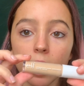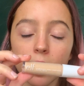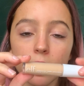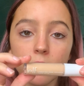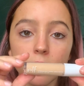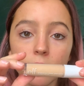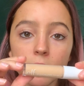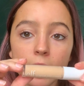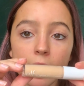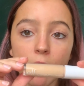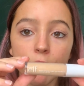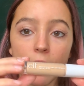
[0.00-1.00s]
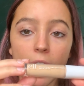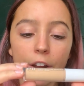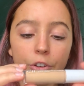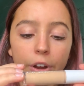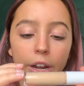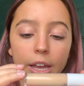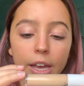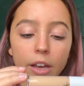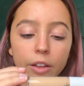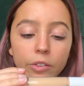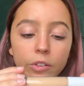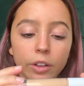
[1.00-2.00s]
This is the e.l.f. Hydrating
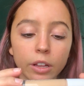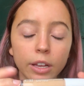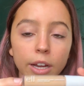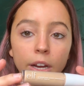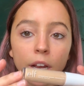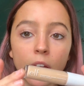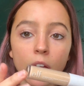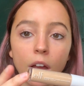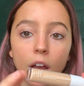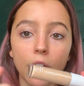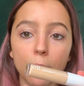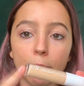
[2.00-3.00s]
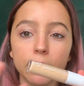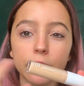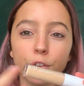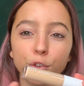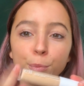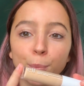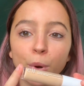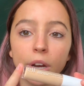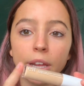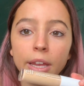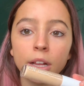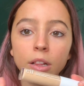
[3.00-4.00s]
Concealer. This is
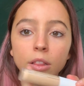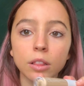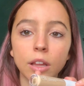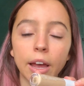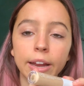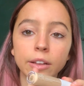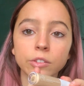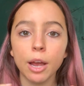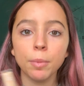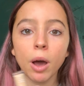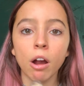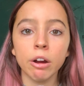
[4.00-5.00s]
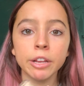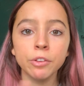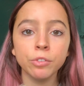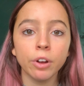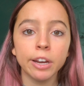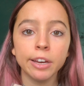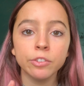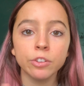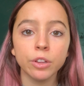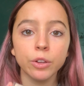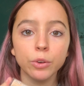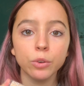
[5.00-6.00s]
pretty light. I'm already starting
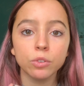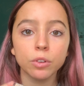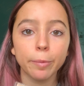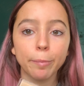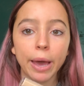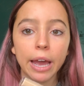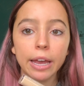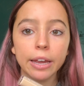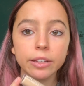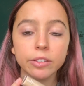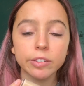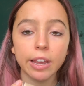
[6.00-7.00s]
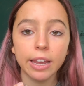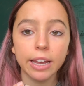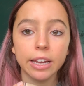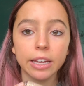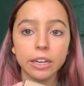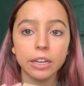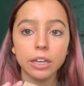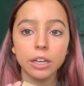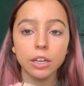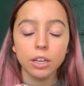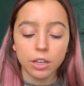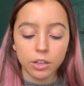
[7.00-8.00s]
to lose my tan,
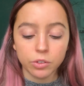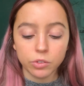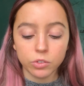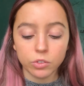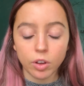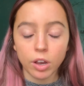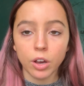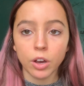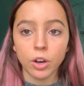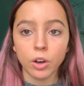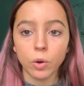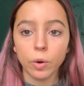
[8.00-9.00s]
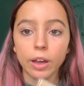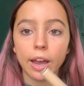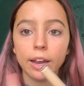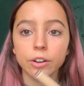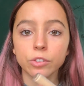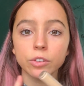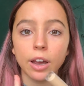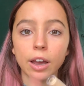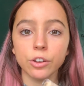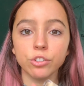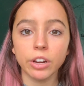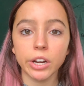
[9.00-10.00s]
so I just got
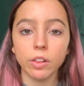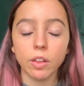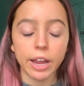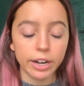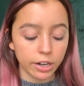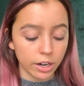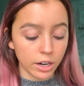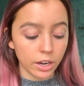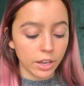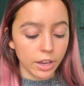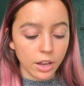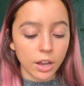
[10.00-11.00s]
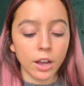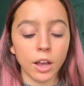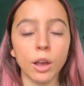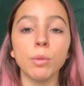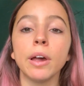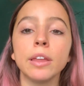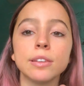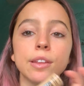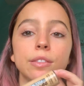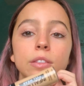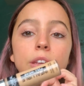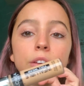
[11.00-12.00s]
a shade lighter. And
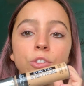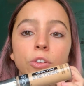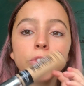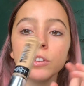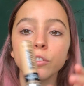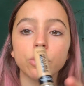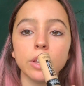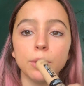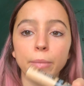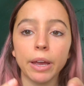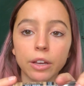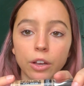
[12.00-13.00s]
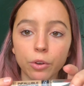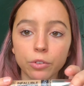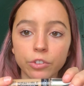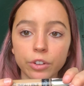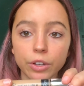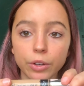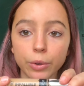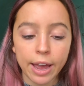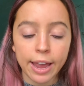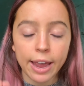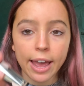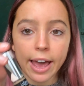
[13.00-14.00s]
then this is usually my go-to.
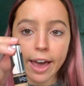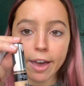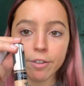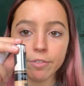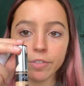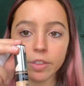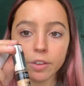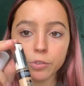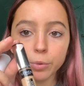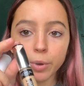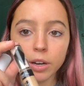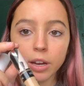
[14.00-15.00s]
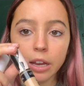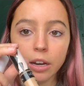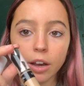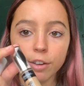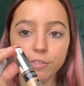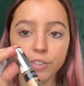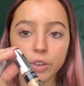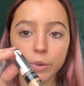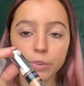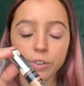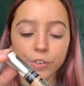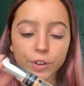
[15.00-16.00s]
I have this one in a few
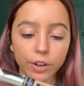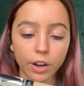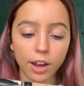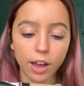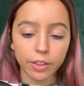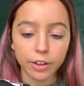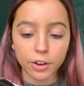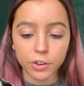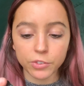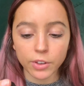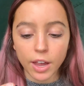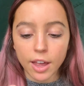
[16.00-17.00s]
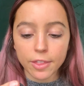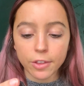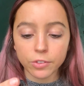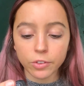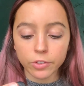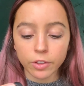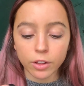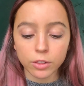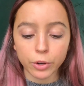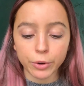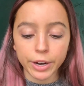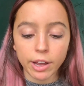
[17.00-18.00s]
different colors. This is the
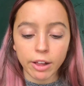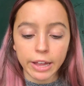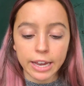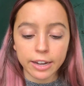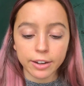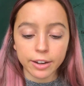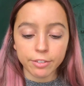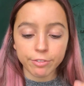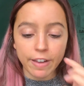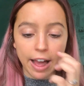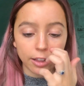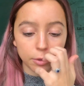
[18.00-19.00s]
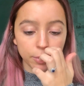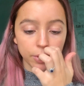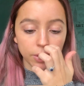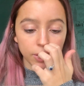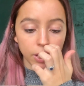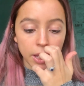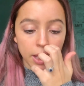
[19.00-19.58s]
L'Oreal Infallible.